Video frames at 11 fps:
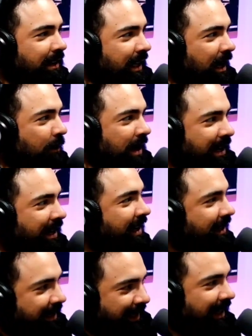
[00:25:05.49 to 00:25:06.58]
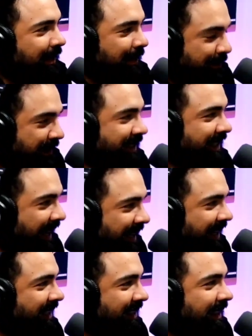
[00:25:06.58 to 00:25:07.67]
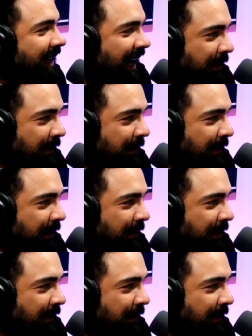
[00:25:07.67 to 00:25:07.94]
And I went in, and I was excited because